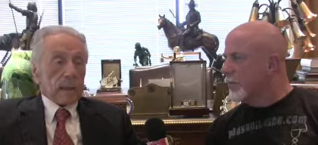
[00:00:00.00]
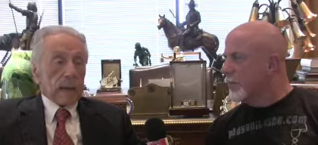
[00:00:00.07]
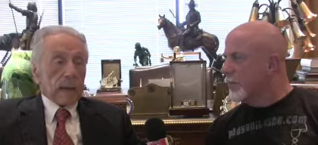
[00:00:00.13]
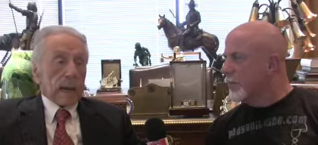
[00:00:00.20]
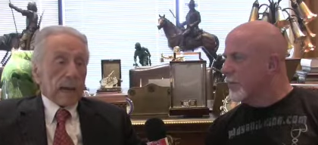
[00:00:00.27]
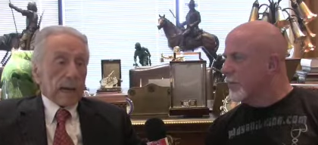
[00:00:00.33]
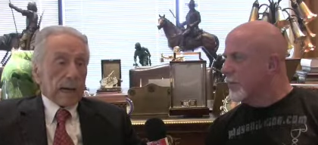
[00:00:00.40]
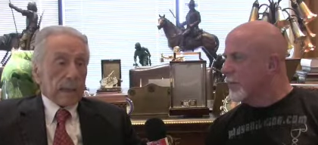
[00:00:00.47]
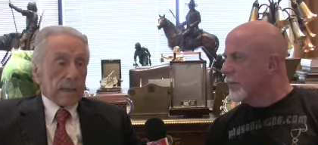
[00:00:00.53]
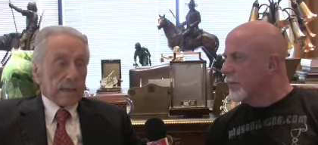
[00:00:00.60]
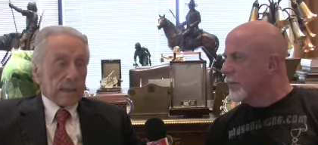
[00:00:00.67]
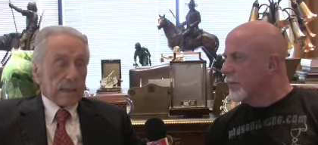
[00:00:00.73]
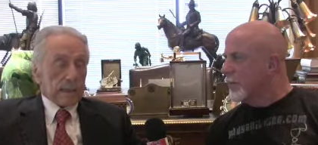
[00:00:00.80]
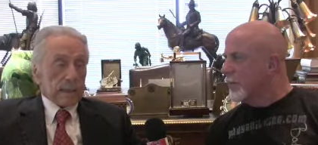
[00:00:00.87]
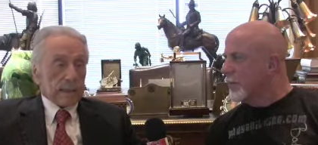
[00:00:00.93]

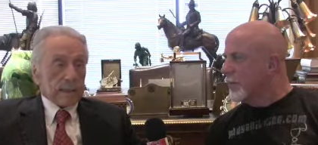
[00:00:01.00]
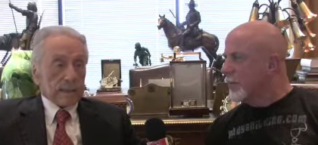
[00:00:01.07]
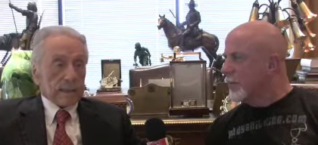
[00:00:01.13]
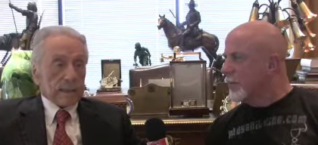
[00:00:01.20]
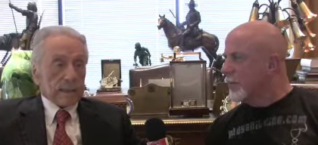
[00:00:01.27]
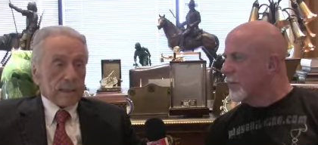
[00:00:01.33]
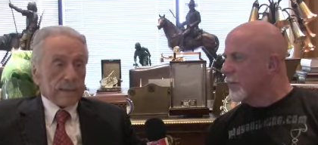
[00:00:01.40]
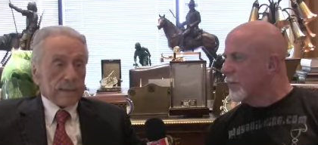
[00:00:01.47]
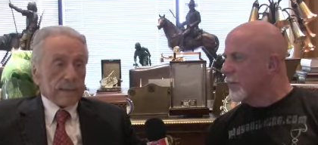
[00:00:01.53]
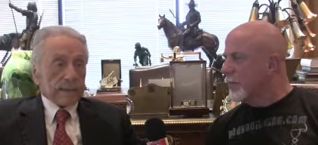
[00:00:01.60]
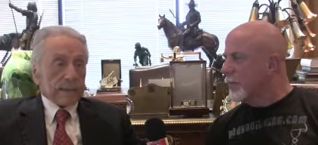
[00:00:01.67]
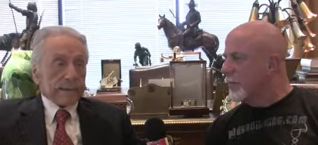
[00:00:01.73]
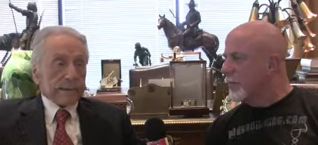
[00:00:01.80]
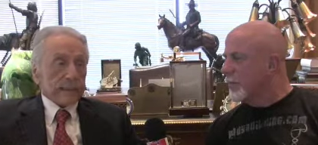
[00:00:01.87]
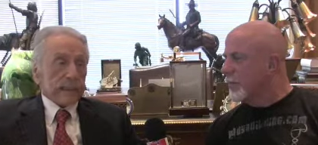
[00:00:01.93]
Speaker 1: And
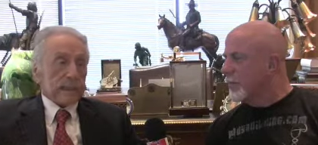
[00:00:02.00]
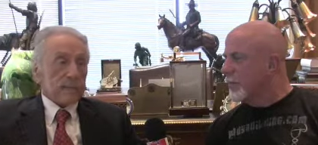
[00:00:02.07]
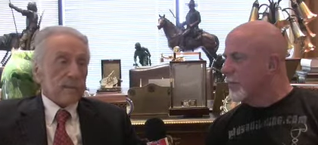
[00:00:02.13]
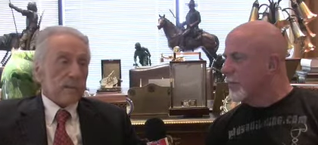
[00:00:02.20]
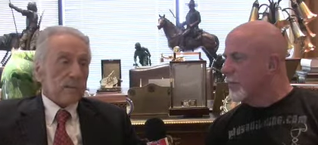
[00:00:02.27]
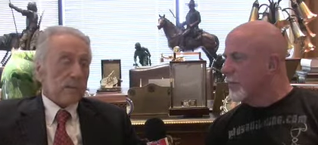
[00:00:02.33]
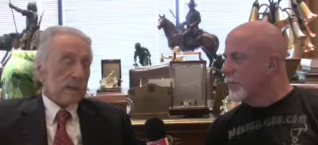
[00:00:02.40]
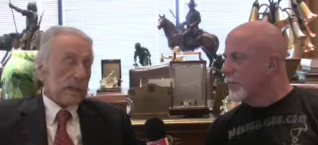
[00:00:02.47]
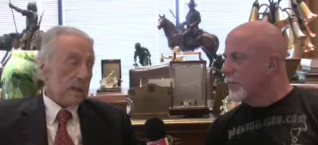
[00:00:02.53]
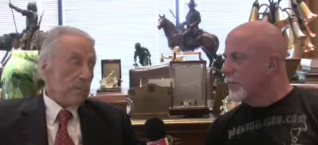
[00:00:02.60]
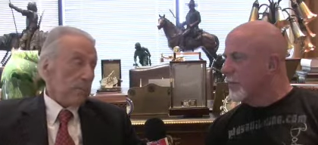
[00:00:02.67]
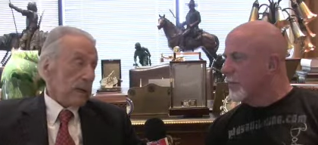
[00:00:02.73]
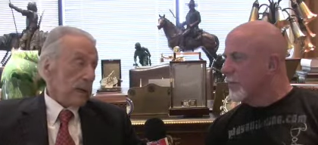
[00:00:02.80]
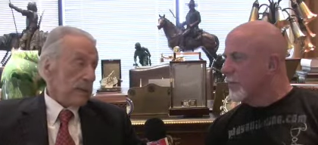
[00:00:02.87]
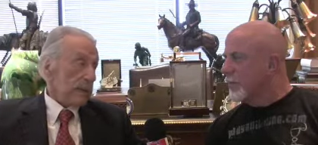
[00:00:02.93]
he took
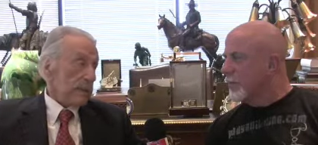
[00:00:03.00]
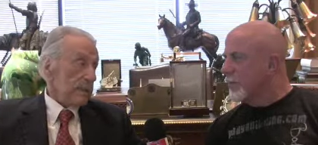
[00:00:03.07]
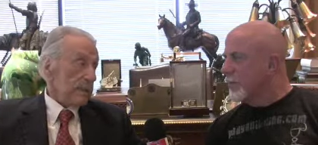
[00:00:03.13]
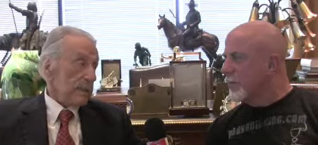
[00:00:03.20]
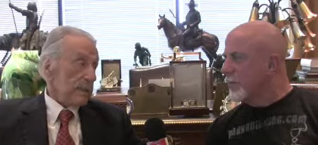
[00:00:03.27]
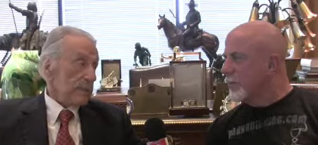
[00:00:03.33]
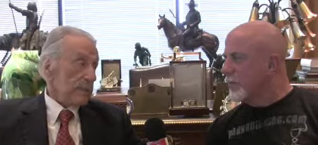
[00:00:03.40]
second place.